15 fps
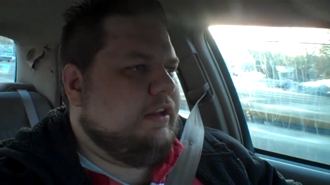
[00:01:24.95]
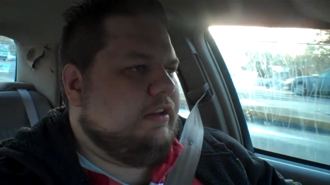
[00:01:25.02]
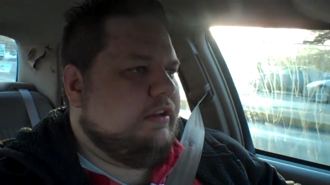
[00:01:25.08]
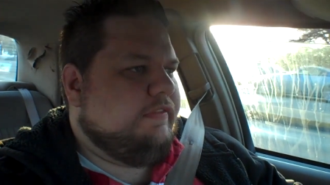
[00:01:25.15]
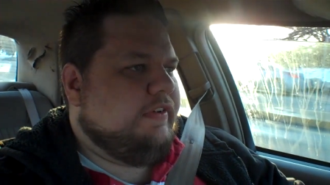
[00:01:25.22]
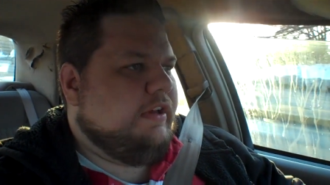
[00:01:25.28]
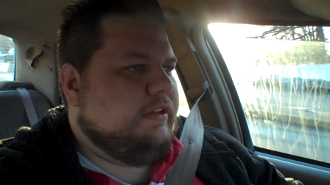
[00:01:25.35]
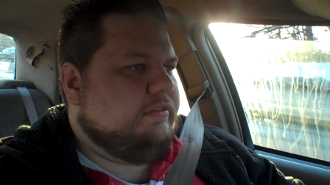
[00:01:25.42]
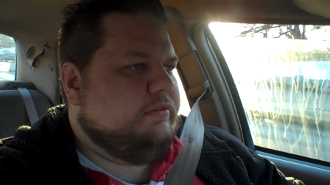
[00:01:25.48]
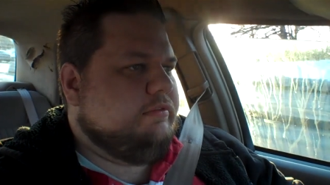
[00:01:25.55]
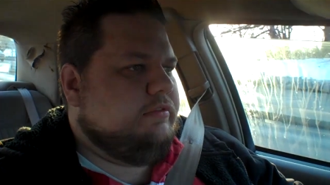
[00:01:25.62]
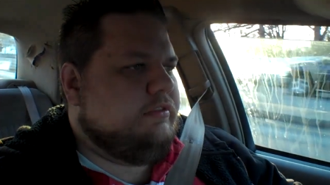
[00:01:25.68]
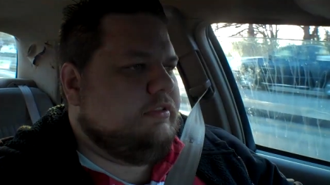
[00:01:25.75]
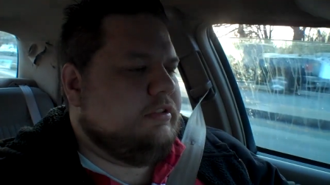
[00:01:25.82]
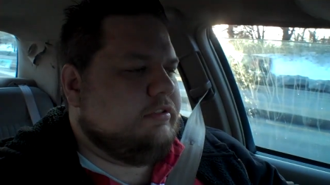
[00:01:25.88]
And if I
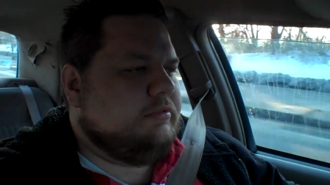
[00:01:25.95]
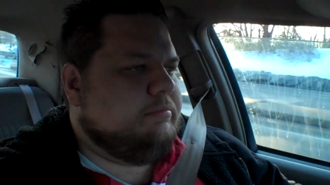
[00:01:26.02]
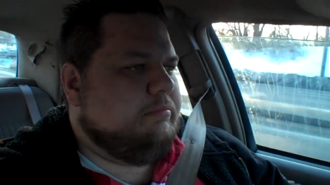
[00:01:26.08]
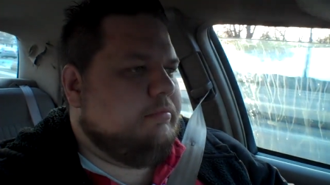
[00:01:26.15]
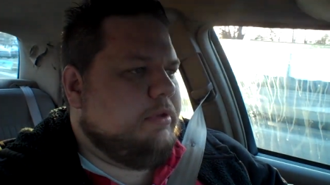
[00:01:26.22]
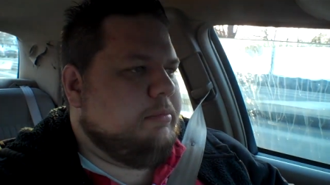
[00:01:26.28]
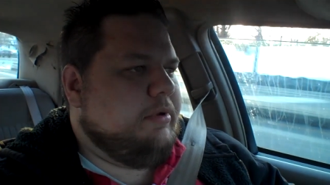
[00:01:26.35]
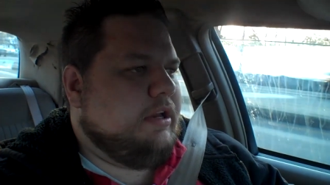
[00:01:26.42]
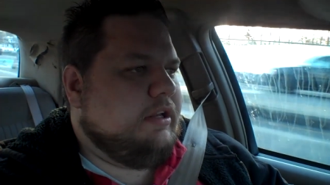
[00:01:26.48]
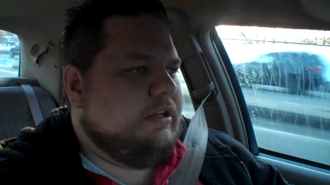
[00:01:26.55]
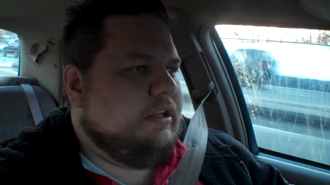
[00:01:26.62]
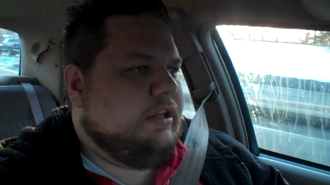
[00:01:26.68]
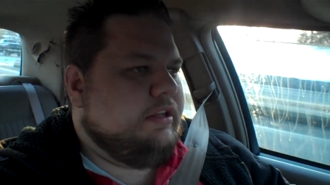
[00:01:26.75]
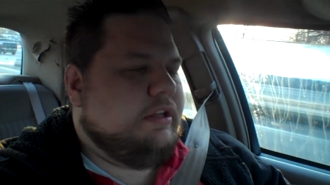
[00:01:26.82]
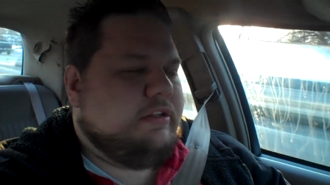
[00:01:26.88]
just maybe I
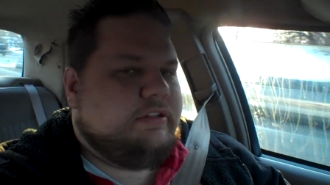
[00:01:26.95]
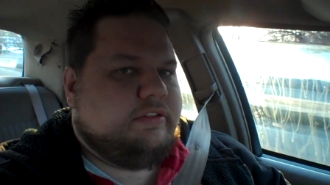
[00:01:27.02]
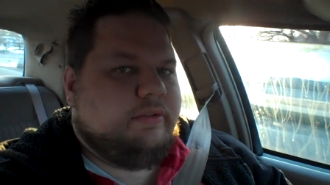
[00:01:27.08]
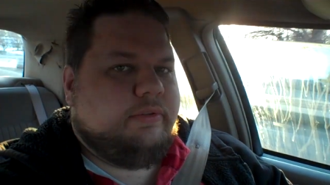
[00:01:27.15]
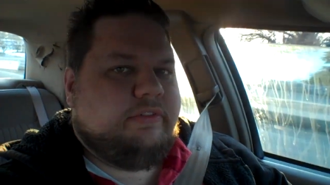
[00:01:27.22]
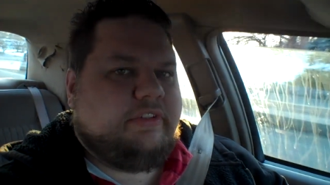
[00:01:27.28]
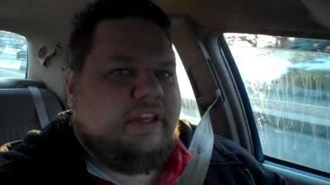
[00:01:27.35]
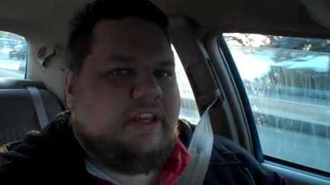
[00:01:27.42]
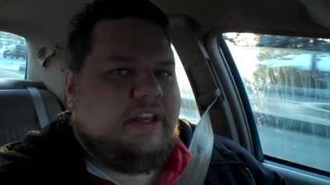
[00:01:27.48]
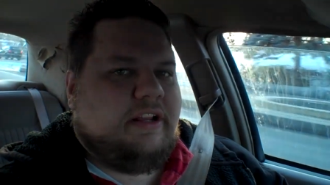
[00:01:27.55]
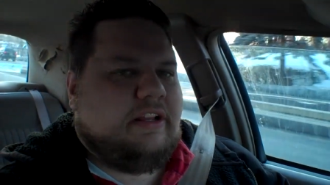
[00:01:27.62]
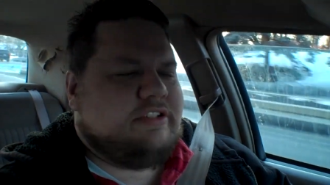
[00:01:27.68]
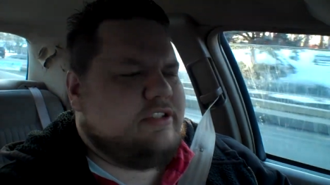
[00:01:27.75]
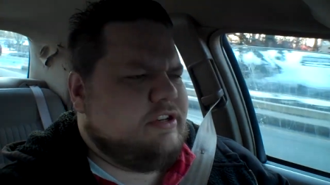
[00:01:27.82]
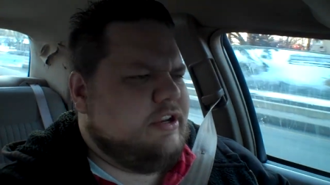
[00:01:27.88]
did and I just don't see it.
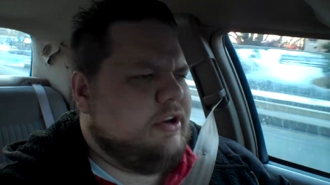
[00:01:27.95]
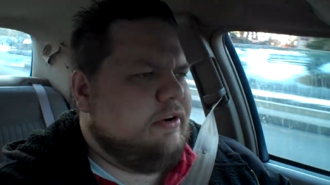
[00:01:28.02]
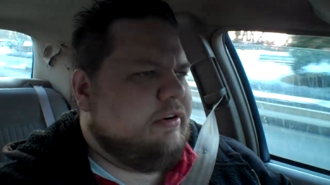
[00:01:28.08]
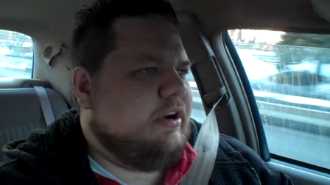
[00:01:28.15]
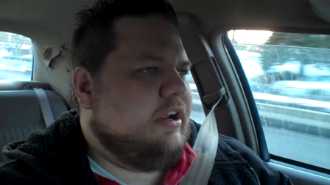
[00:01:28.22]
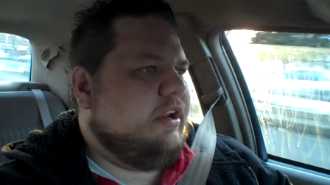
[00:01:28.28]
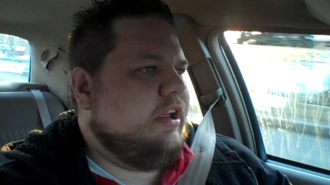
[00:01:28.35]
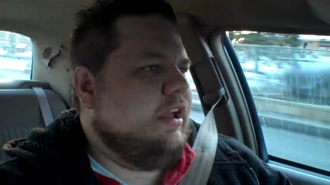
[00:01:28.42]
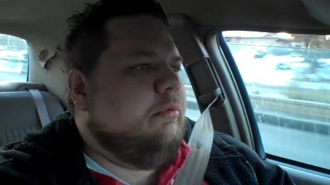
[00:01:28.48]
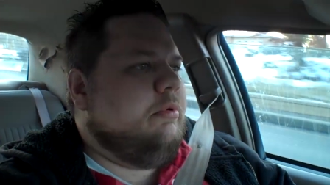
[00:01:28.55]
I should know, right?